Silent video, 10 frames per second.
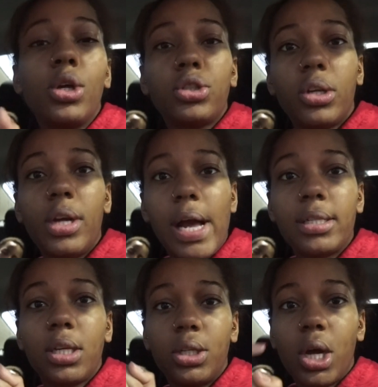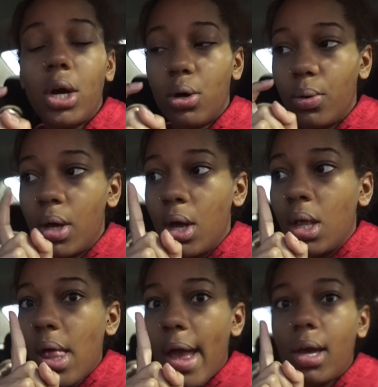so you guys can know
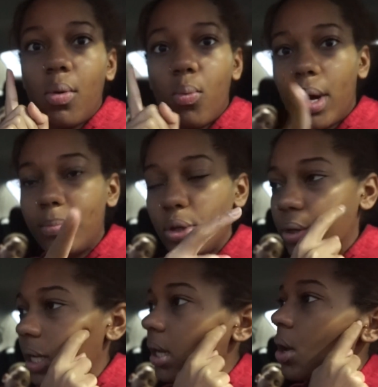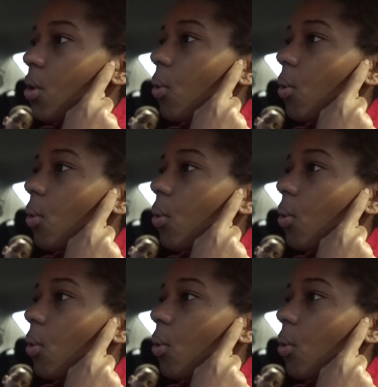like what I'm doing,